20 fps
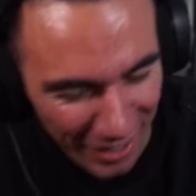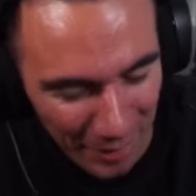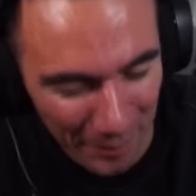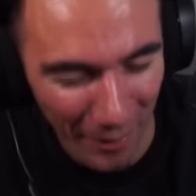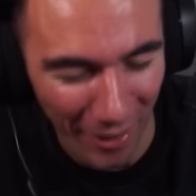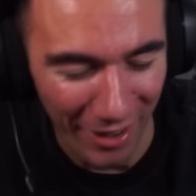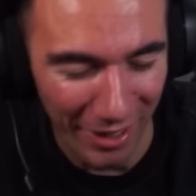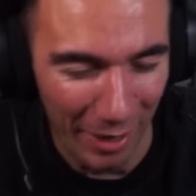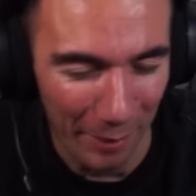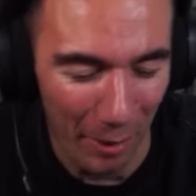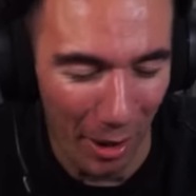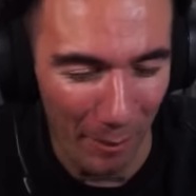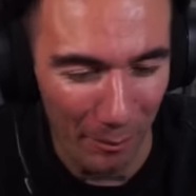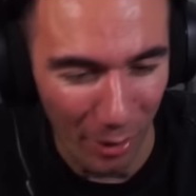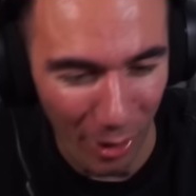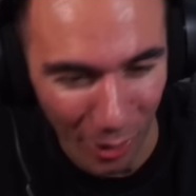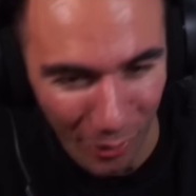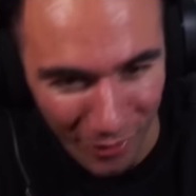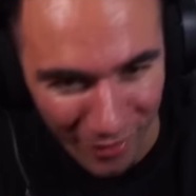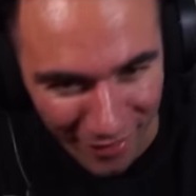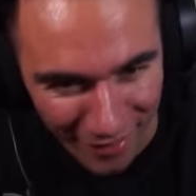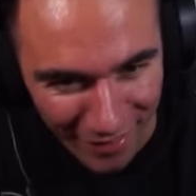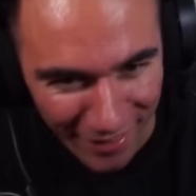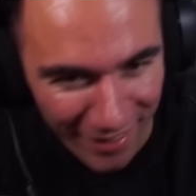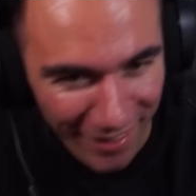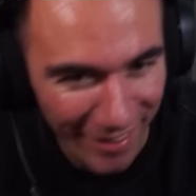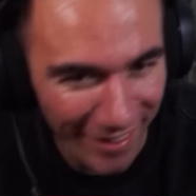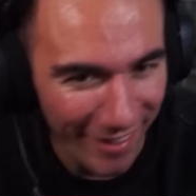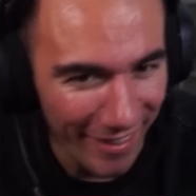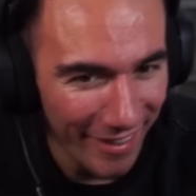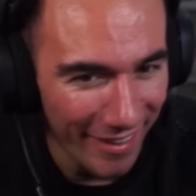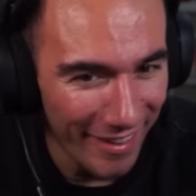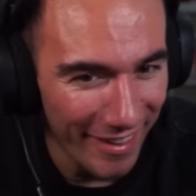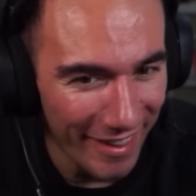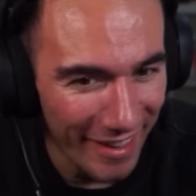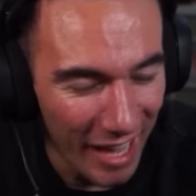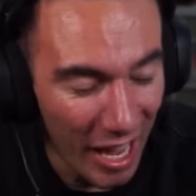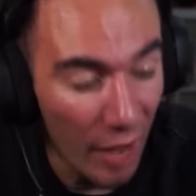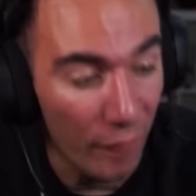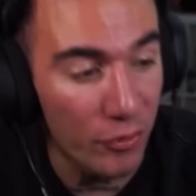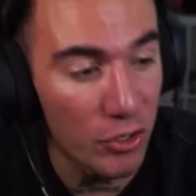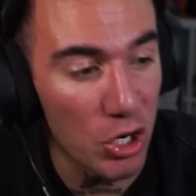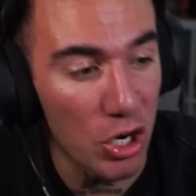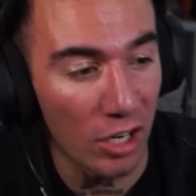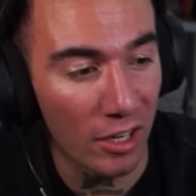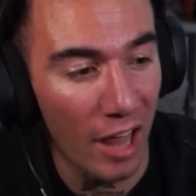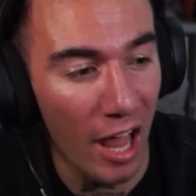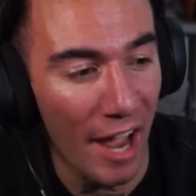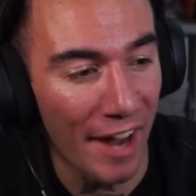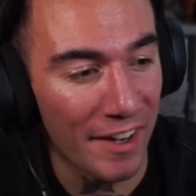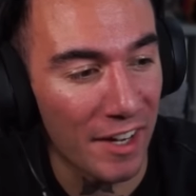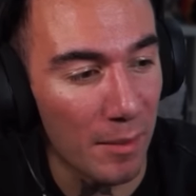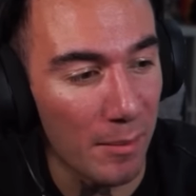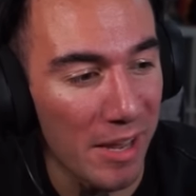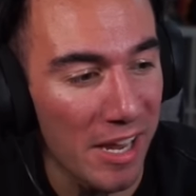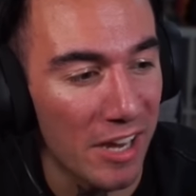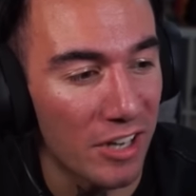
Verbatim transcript: on, come on, bro. If you're lying to me